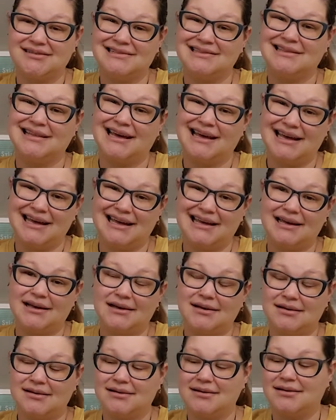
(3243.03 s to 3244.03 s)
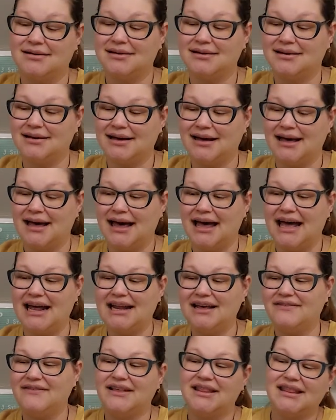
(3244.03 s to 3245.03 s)
like, and
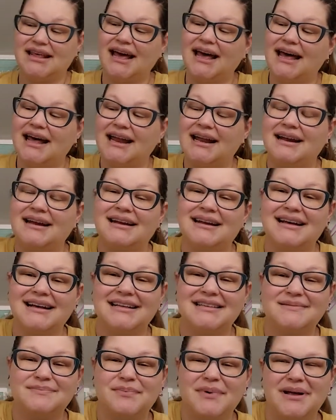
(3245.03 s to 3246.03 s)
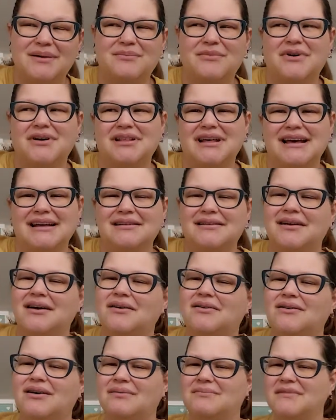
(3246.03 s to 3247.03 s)
even then it's been more like,
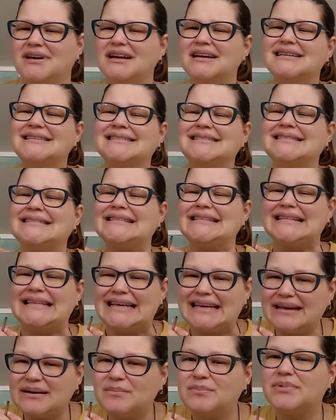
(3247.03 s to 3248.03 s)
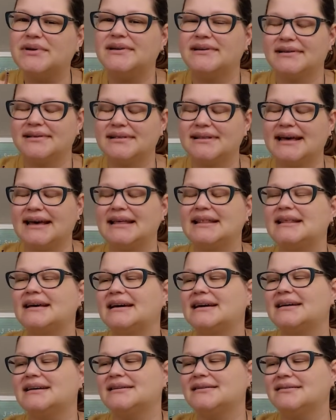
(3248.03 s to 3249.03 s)
no, I'm gonna sleep
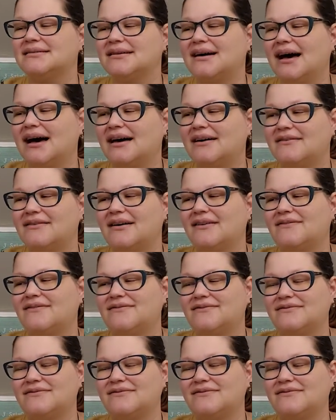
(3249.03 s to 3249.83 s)
lately. I